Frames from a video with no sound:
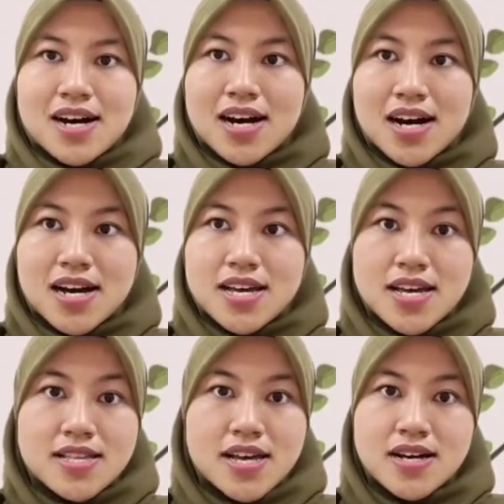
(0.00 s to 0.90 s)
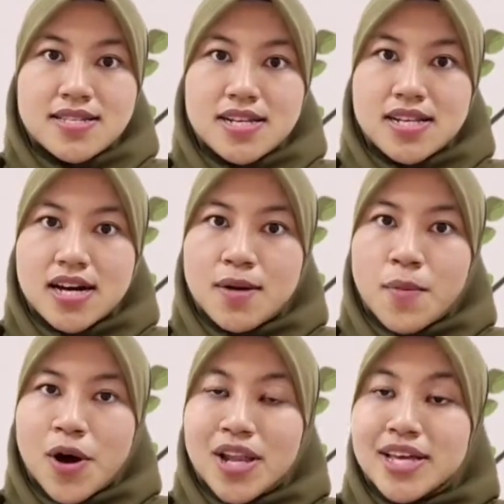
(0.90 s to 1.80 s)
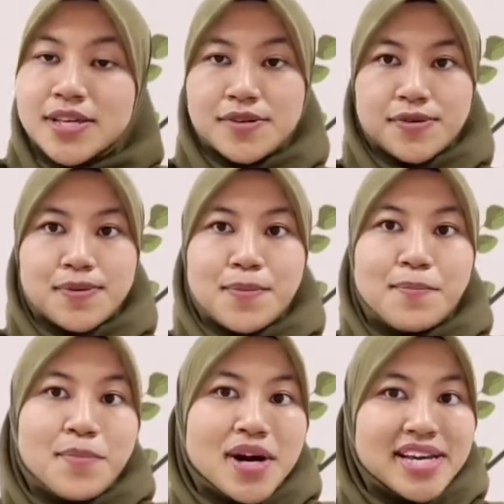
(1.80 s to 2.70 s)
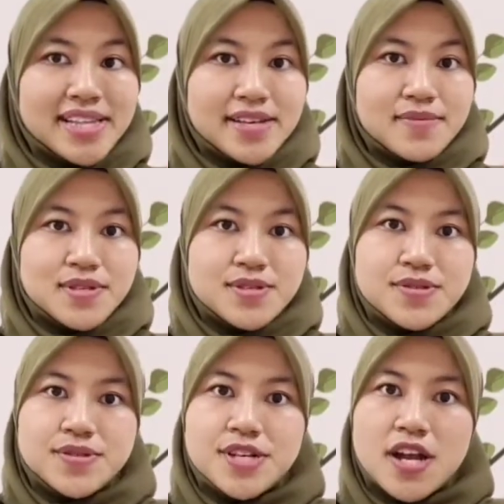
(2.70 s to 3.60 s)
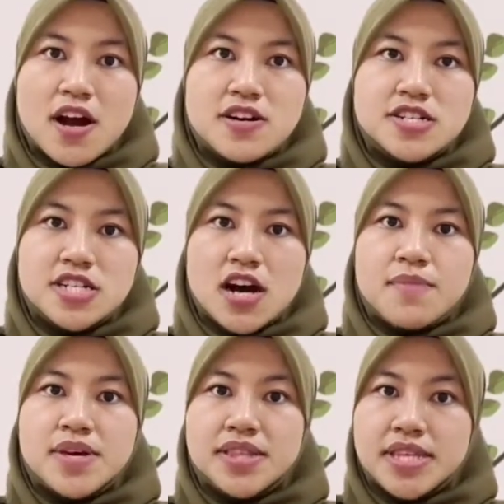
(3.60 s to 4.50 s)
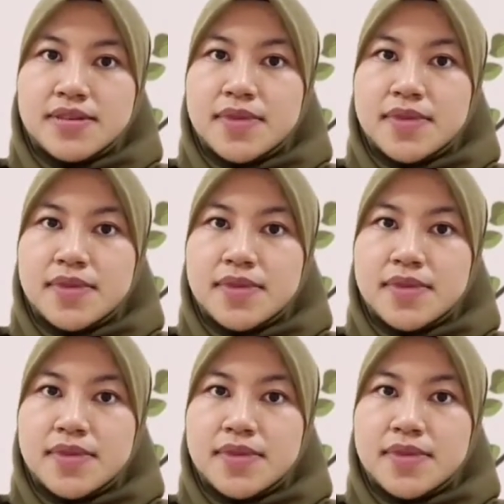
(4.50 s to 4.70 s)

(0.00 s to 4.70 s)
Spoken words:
Hi and Assalamualaikum. My name is Nurien Arieysha binti